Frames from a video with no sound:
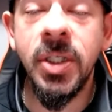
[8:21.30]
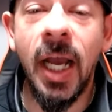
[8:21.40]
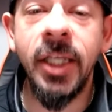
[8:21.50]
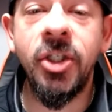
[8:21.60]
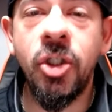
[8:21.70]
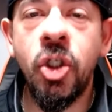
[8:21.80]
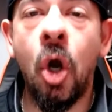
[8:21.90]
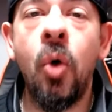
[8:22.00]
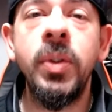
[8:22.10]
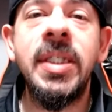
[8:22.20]
don't
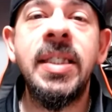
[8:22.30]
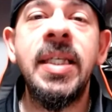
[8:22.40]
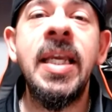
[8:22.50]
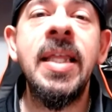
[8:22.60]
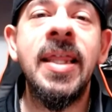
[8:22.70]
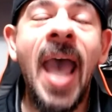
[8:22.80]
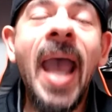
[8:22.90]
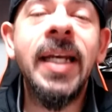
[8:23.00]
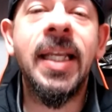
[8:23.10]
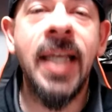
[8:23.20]
see that
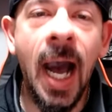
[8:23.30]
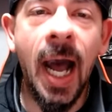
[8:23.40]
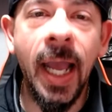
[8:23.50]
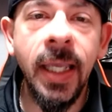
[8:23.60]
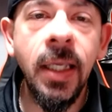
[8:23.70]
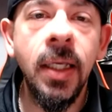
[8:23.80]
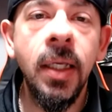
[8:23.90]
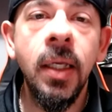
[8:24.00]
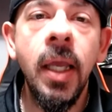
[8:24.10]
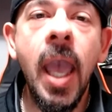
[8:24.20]
guy
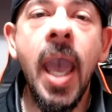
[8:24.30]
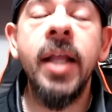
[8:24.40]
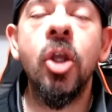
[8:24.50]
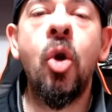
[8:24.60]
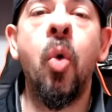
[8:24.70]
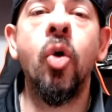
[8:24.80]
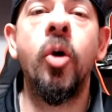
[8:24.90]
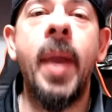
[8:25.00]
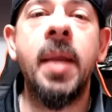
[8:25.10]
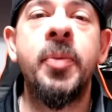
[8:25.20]
at the cornerback
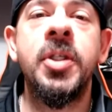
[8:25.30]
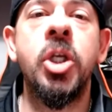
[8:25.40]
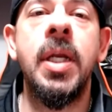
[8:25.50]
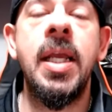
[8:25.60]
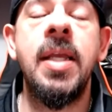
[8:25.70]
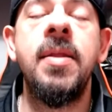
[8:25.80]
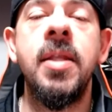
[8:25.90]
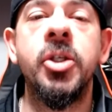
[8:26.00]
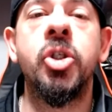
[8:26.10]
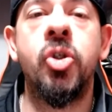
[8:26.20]
position in
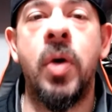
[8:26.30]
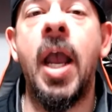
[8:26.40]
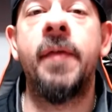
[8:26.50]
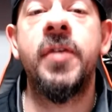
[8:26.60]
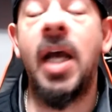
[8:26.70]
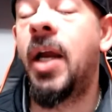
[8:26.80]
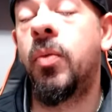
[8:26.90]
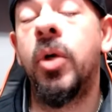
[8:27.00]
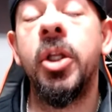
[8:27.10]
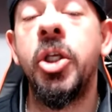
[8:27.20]
this draft. I
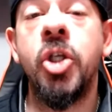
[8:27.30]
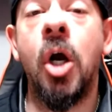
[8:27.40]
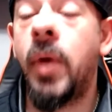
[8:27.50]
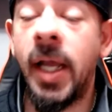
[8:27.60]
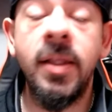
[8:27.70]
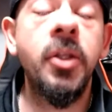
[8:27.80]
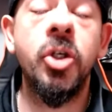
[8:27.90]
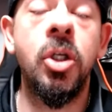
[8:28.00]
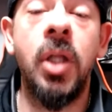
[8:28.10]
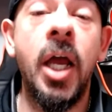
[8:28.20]
really don't. I think there's
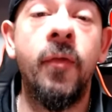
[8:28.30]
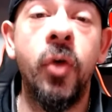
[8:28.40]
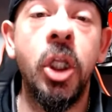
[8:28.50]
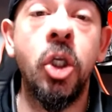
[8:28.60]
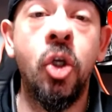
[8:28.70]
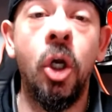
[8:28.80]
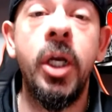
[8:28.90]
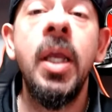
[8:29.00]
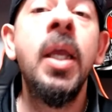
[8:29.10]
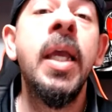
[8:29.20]
a lot of really good
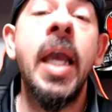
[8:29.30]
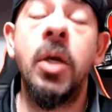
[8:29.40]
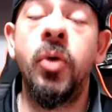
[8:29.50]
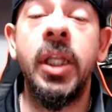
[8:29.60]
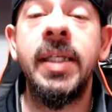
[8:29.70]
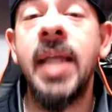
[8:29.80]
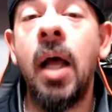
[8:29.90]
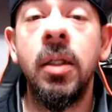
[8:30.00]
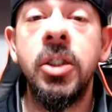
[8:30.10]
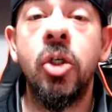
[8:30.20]
and really
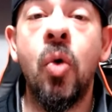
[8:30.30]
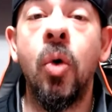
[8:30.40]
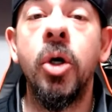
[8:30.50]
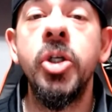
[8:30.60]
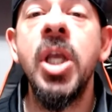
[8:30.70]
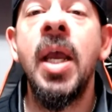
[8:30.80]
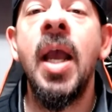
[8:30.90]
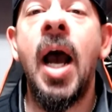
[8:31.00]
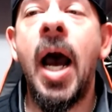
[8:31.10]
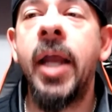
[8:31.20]
talented corners.
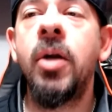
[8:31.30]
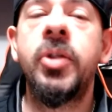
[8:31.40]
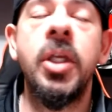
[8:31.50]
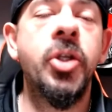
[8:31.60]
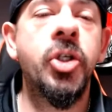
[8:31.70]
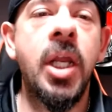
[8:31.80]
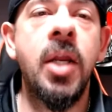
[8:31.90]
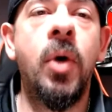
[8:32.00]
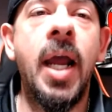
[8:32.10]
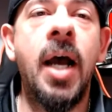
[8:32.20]
I don't think there's anyone
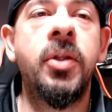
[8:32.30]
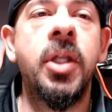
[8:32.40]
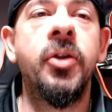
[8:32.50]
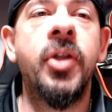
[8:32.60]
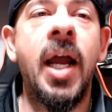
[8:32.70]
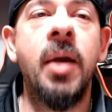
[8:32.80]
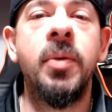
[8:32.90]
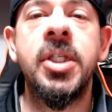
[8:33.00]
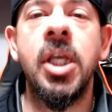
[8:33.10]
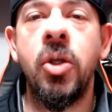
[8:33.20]
out there that I would say,
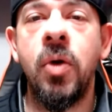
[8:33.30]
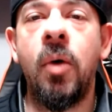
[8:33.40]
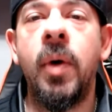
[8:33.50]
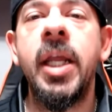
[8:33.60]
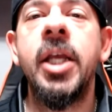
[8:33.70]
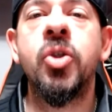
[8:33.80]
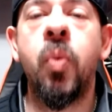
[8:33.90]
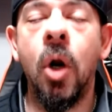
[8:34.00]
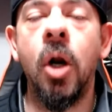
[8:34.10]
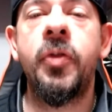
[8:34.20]
you know what, it's
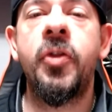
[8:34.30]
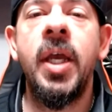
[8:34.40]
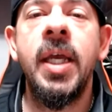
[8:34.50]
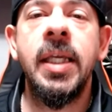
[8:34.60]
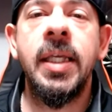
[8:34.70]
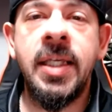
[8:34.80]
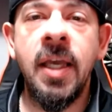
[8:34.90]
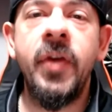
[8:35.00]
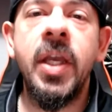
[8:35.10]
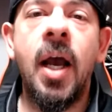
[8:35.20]
worth
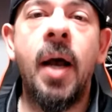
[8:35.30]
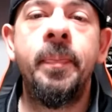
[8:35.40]
giving up,